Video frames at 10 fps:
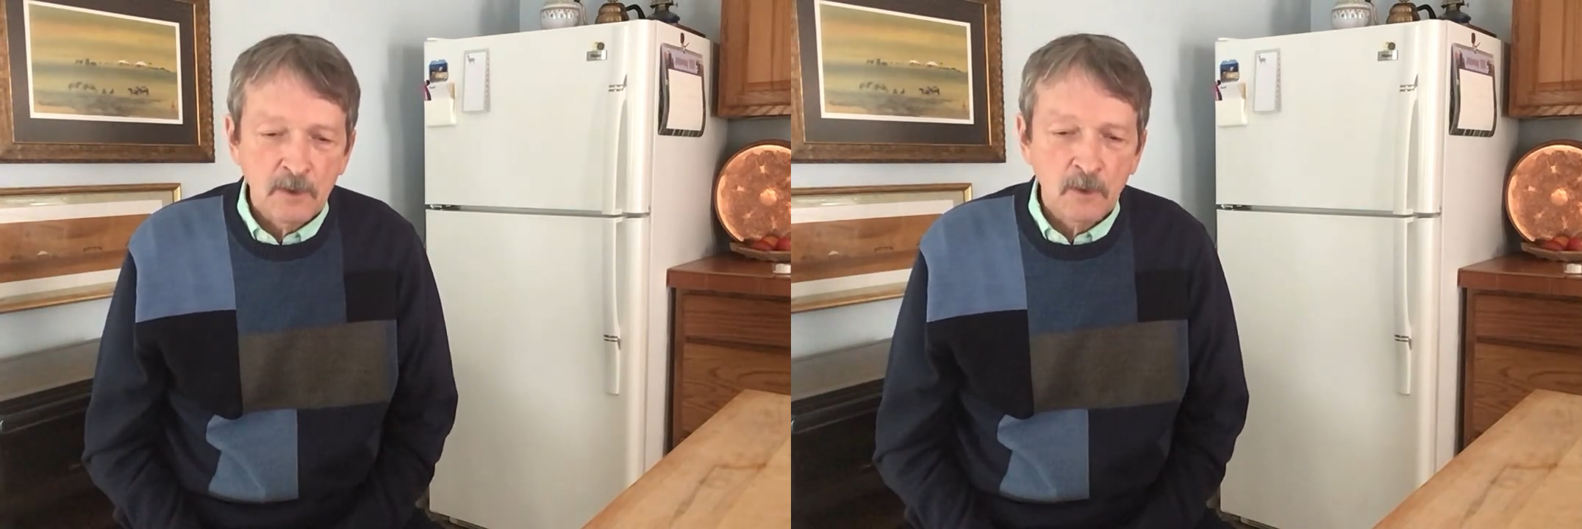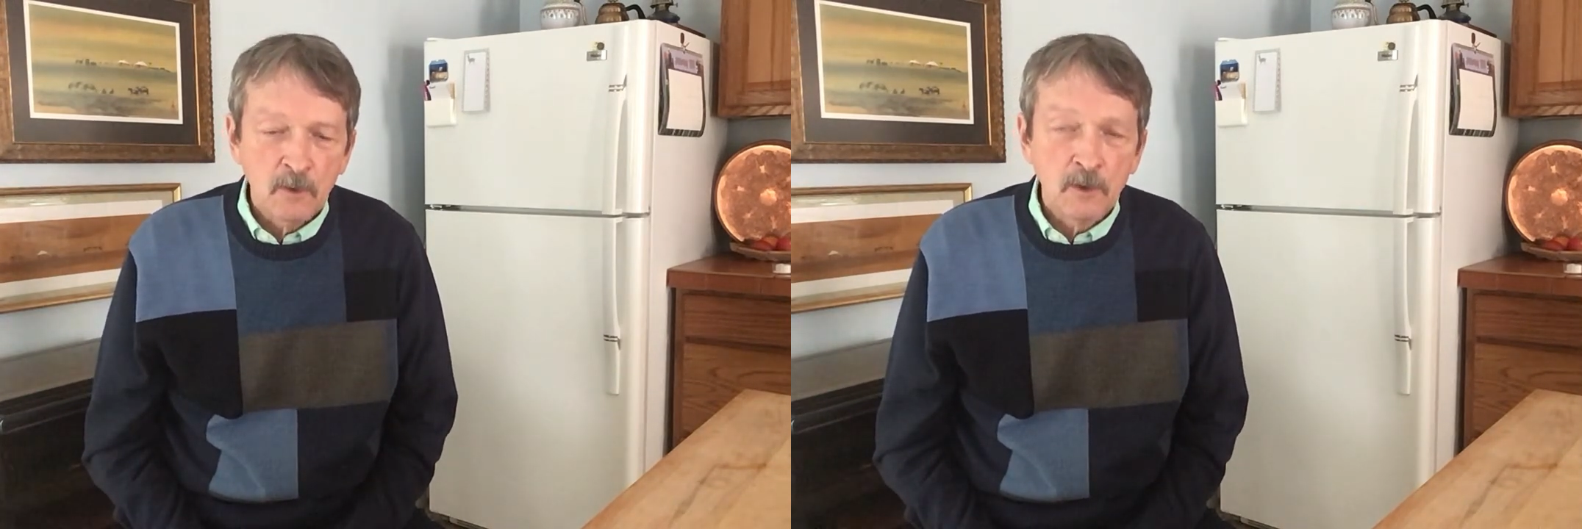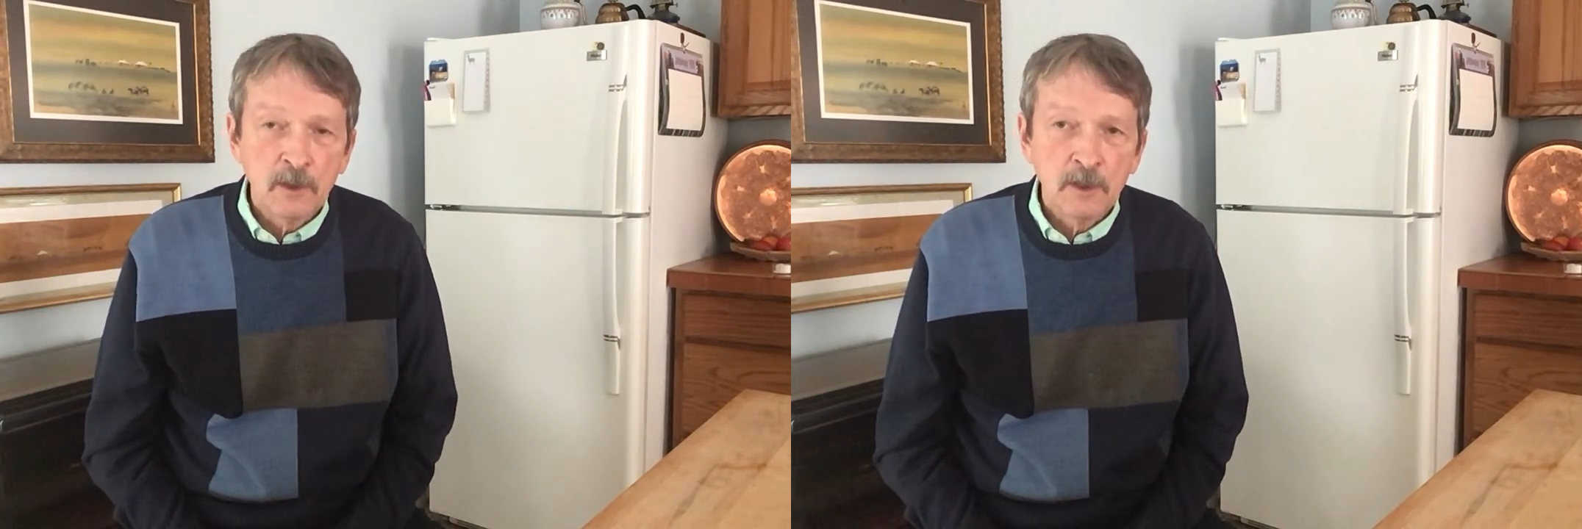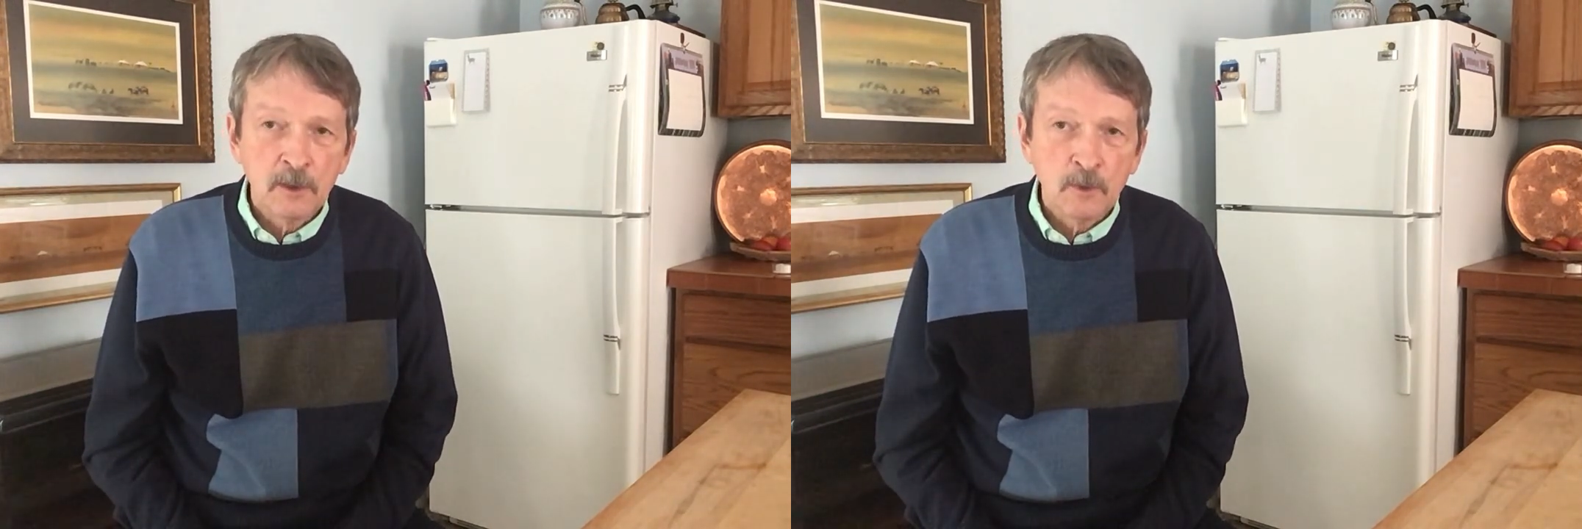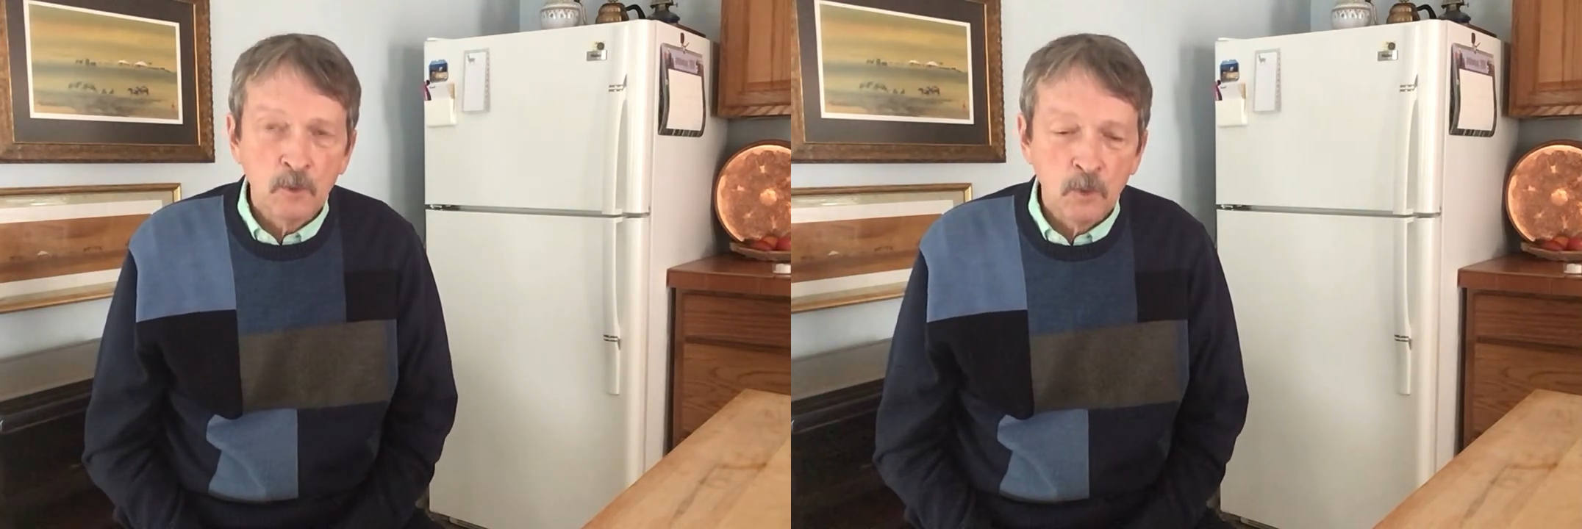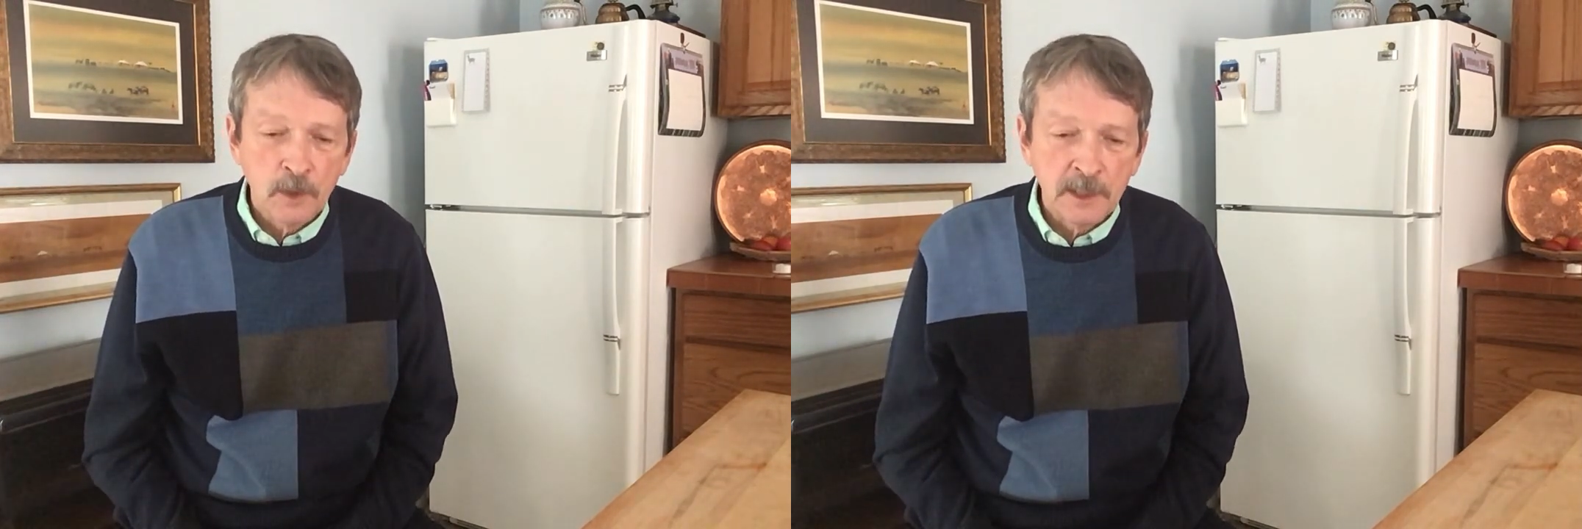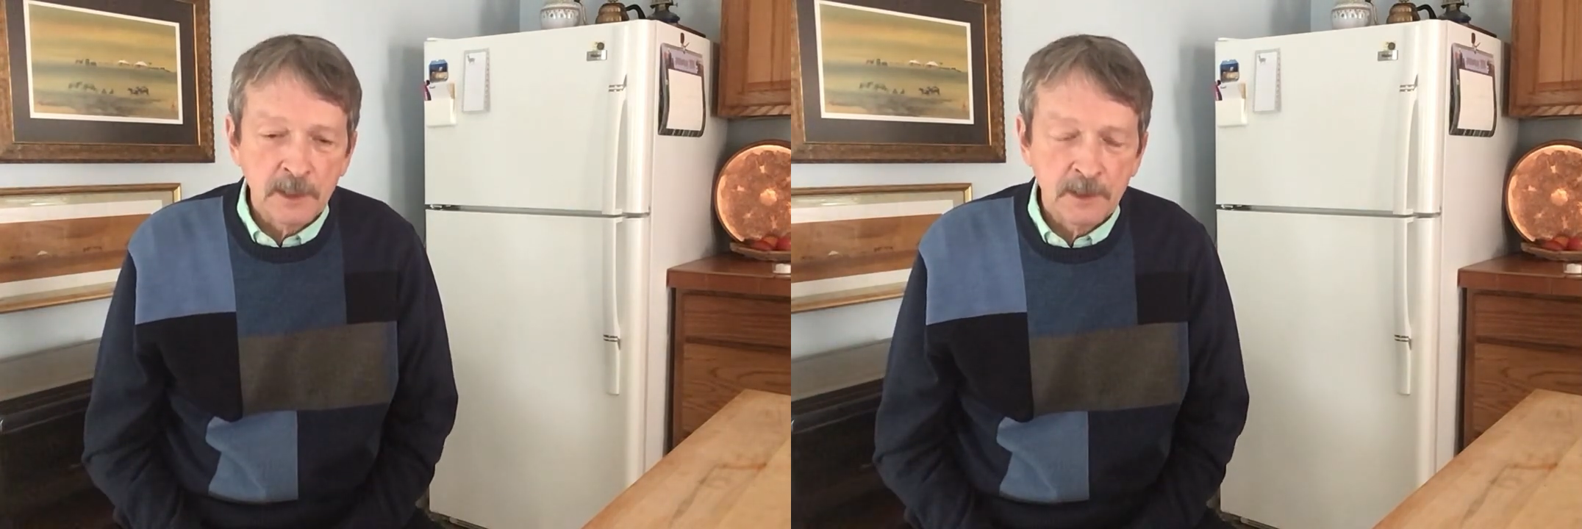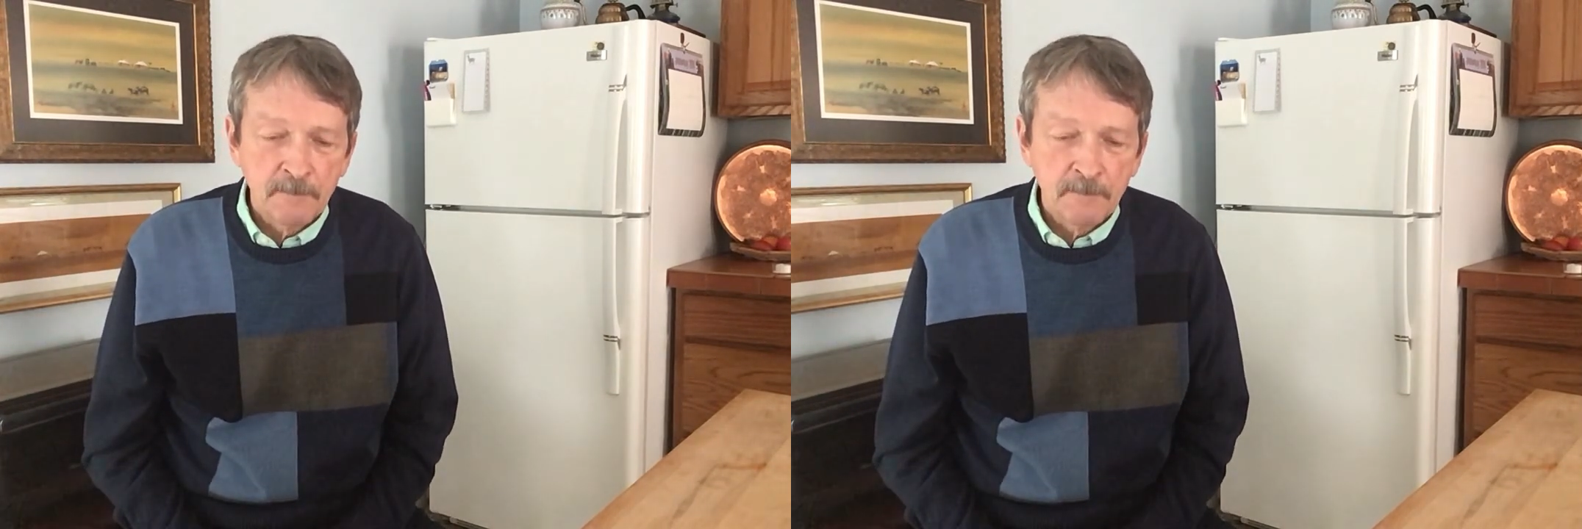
or working.